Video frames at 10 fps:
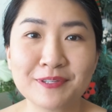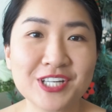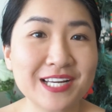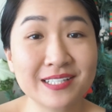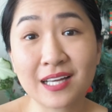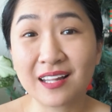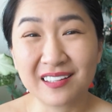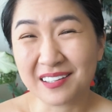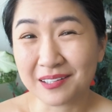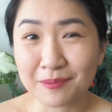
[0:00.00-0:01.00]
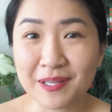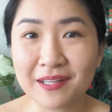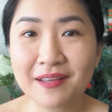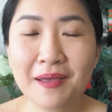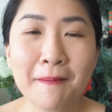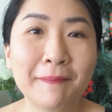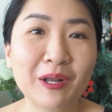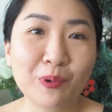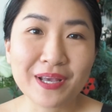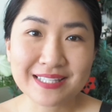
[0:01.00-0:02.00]
change the color a little bit,
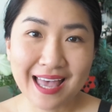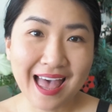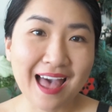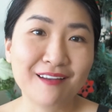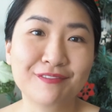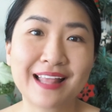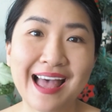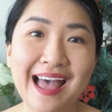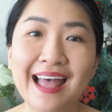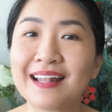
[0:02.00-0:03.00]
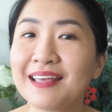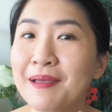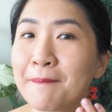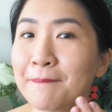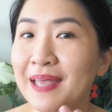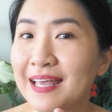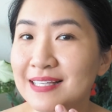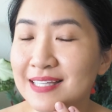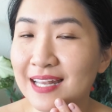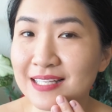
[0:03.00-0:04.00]
but always have that
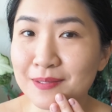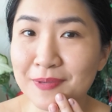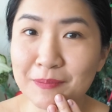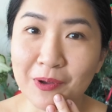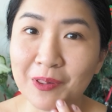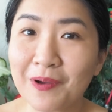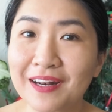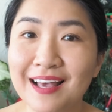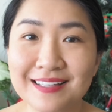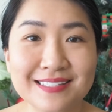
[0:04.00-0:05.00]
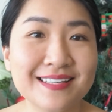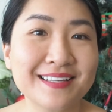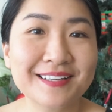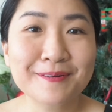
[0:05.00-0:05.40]
base that is a bit more long lasting.